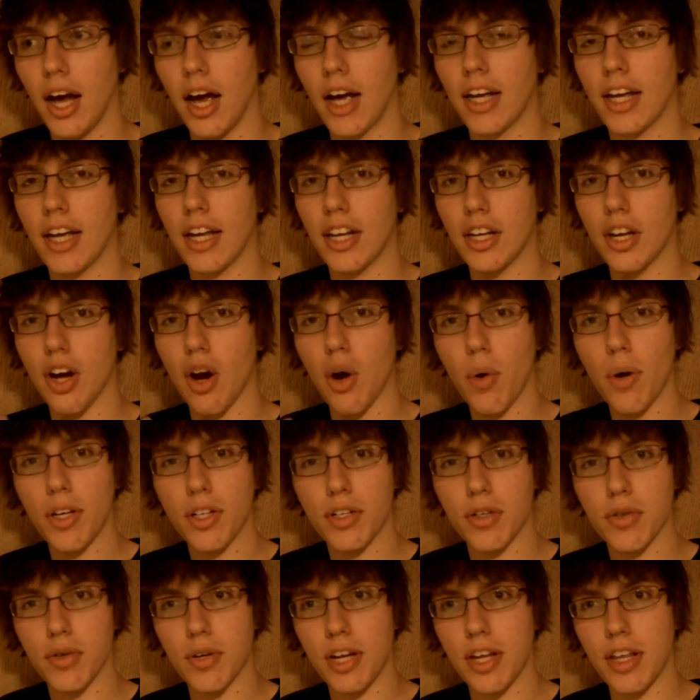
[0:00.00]
can go
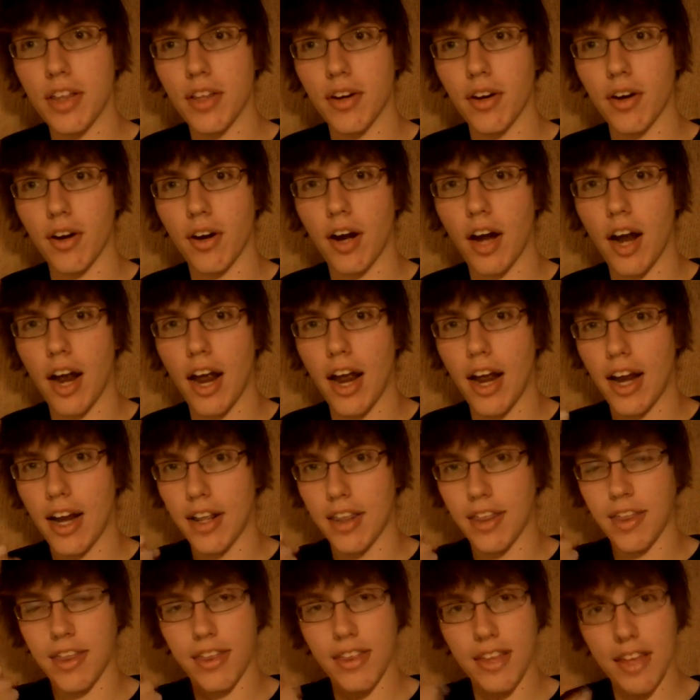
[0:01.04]
into either a
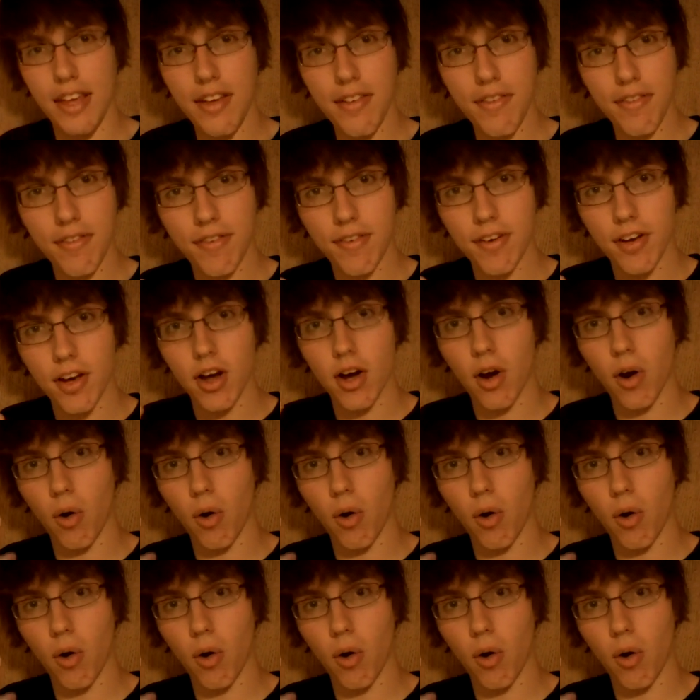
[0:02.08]
Thief